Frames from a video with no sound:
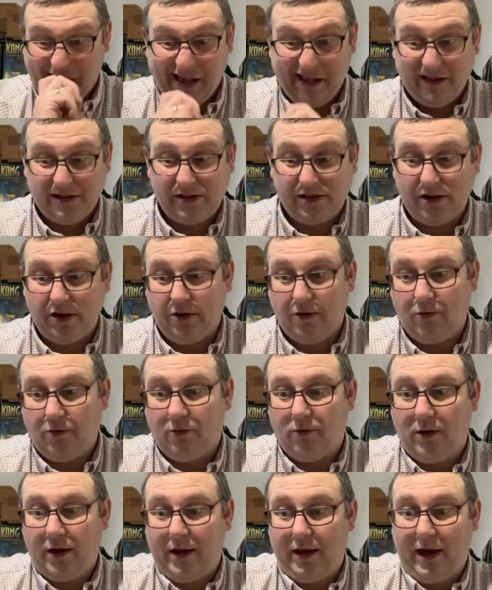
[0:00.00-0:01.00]

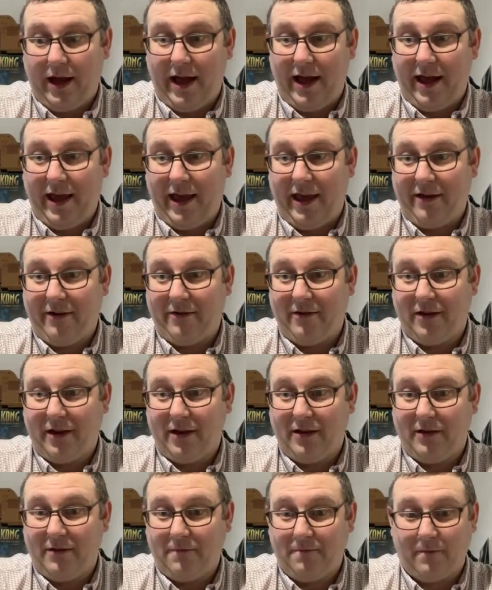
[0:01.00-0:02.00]
So
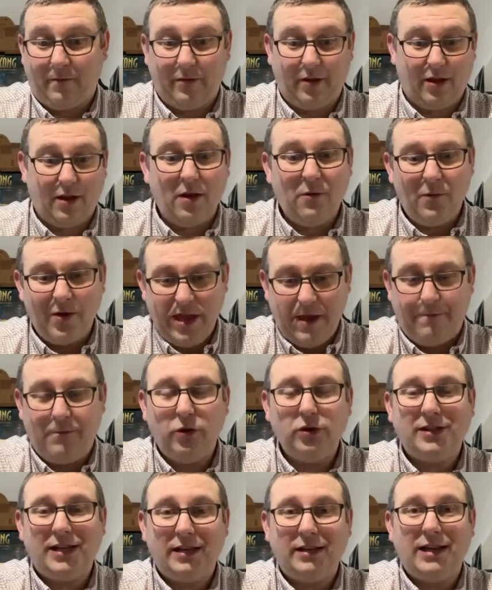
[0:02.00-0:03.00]
when you
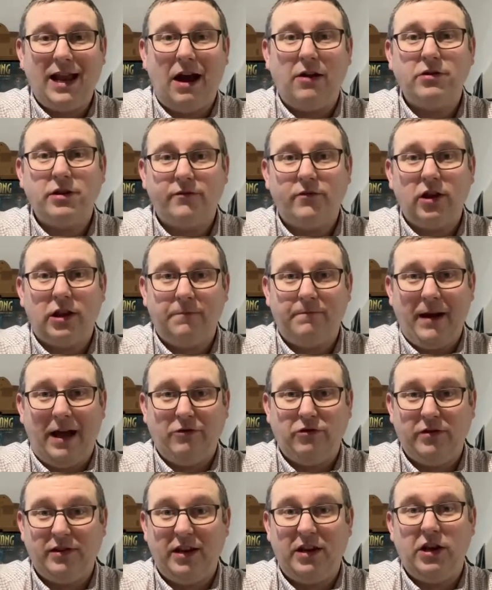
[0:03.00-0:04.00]
put it down, you've got the
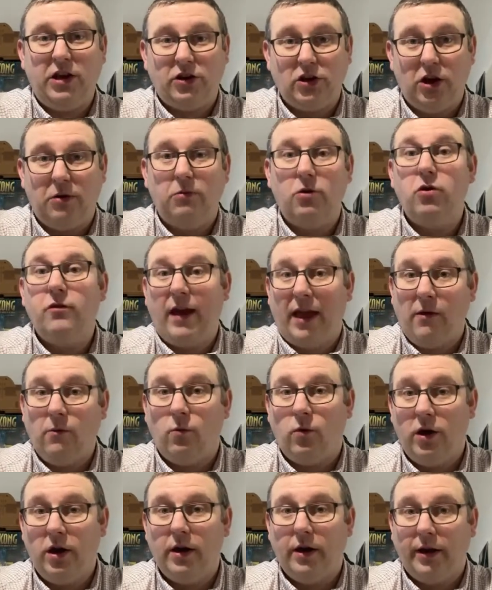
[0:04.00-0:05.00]
batteries in and you don't move it, it
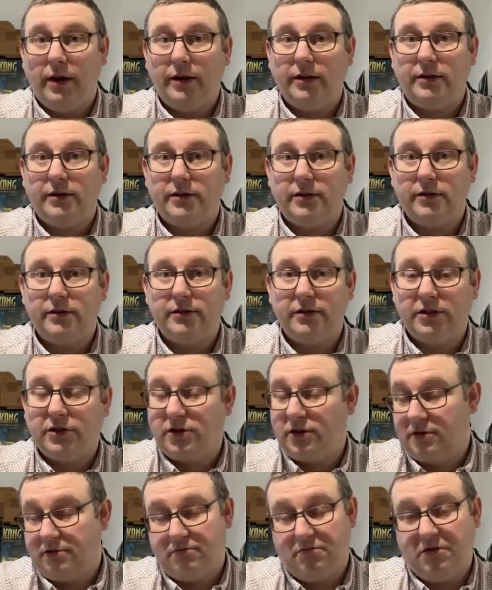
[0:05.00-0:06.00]
works.
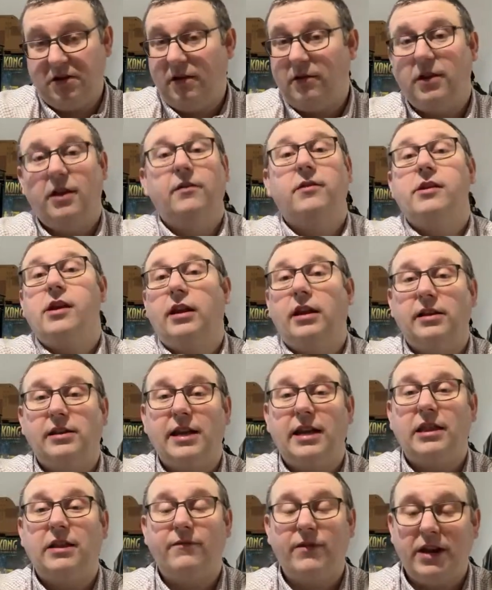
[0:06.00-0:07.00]
You'll have
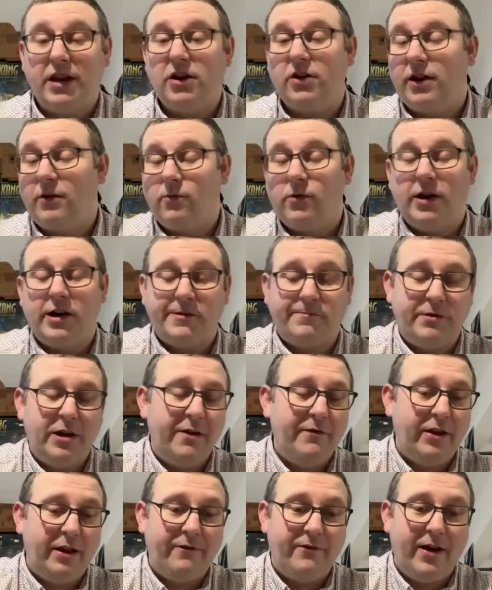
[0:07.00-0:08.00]
seen the video, it works
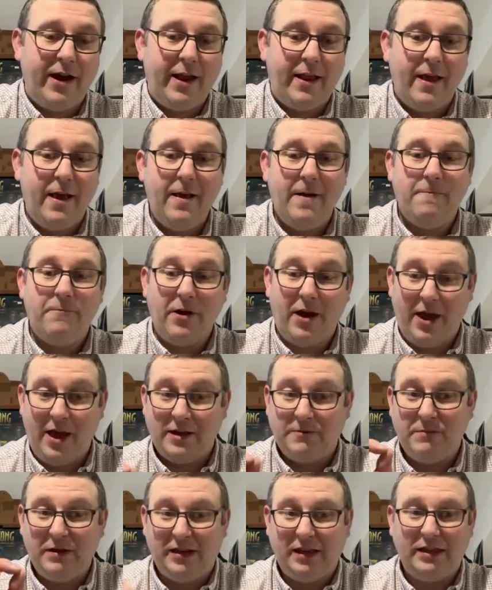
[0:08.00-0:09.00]
perfectly fine. But it is
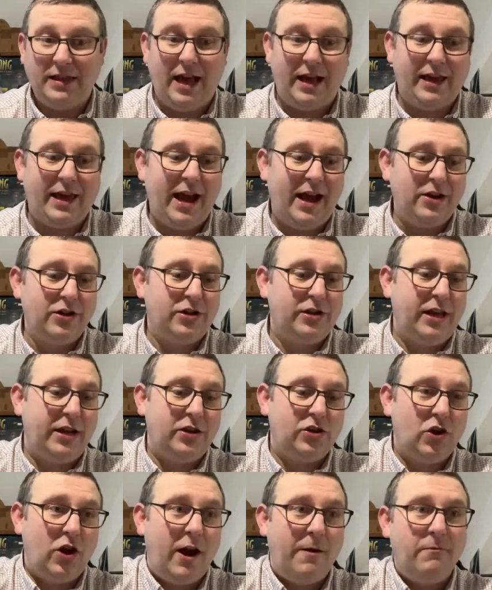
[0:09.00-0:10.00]
missing that catch thing,
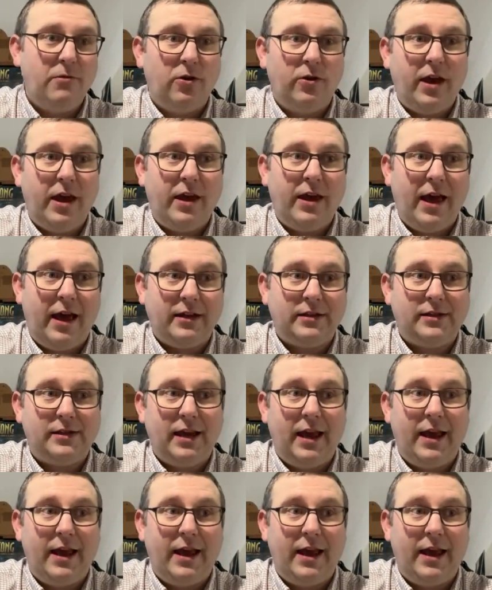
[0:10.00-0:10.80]
so I'm looking at